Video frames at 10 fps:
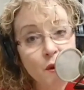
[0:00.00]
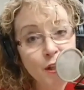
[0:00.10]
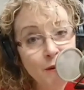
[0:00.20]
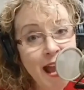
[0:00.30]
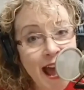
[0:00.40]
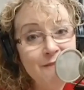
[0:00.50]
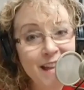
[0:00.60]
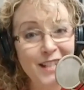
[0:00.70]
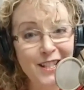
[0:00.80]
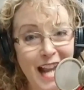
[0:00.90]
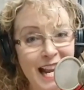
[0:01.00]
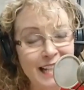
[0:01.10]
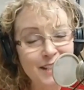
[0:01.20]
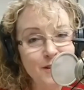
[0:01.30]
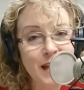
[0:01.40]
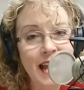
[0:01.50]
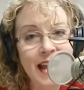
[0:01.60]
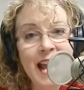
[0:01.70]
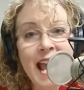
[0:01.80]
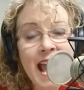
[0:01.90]
want you to have that change,
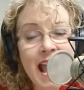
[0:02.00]
okay?